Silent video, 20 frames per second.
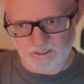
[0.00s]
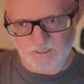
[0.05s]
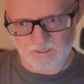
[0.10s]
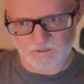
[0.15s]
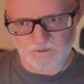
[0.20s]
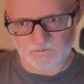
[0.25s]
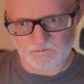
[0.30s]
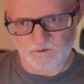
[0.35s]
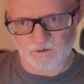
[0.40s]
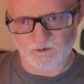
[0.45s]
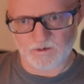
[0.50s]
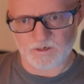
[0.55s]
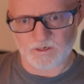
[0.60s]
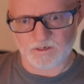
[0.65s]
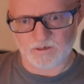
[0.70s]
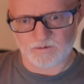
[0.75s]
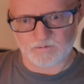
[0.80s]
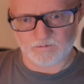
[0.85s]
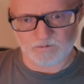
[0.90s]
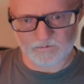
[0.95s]
it's
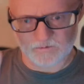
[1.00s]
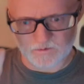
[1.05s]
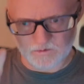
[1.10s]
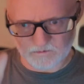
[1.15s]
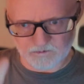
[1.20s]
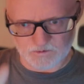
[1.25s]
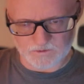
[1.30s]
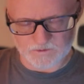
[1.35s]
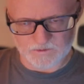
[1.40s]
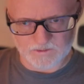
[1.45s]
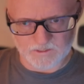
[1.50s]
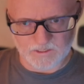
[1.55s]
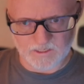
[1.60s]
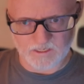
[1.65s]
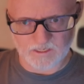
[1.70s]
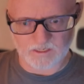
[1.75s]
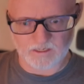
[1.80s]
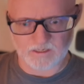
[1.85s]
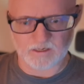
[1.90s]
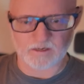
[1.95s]
very do this
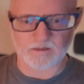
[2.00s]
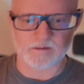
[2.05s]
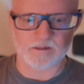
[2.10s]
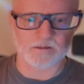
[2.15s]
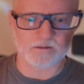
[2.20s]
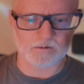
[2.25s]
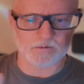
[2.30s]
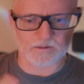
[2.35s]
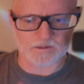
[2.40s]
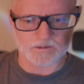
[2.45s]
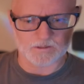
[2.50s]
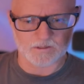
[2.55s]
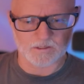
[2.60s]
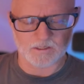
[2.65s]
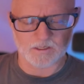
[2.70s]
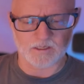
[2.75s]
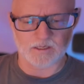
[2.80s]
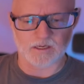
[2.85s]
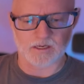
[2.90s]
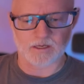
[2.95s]
thing and then do this
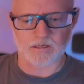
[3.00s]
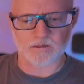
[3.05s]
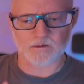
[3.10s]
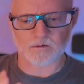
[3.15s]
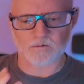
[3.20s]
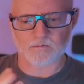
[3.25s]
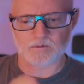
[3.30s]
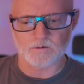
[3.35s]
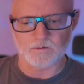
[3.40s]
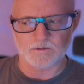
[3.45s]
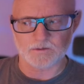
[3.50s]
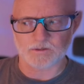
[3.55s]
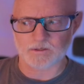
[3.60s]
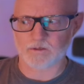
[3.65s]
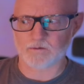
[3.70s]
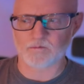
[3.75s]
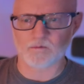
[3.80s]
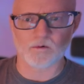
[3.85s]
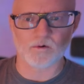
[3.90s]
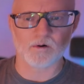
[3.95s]
thing and don't focus on
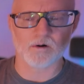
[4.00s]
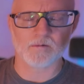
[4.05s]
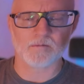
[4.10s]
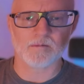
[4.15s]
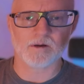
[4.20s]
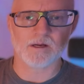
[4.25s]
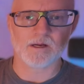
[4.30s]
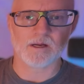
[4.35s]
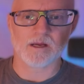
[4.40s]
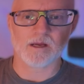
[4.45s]
the form